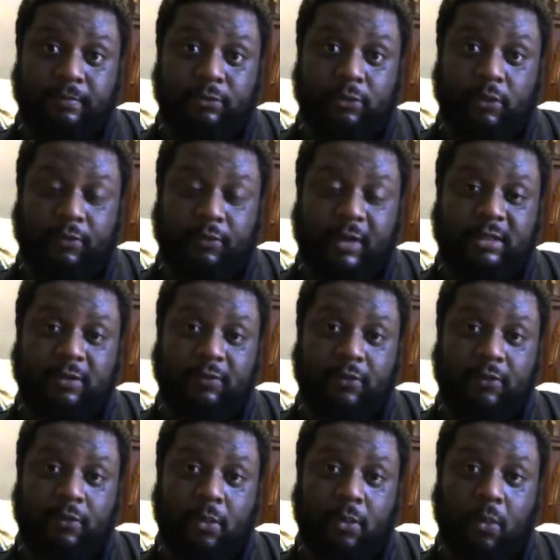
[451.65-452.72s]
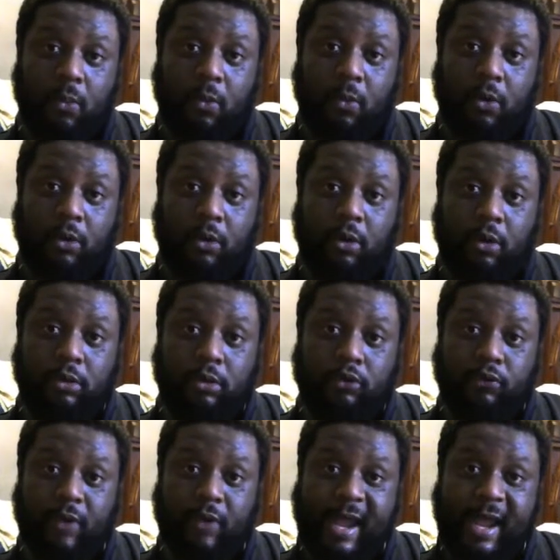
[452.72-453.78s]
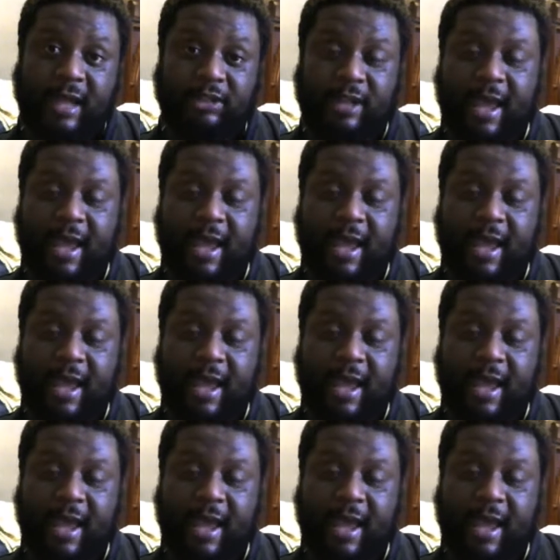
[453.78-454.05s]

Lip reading: The rest of them were trash.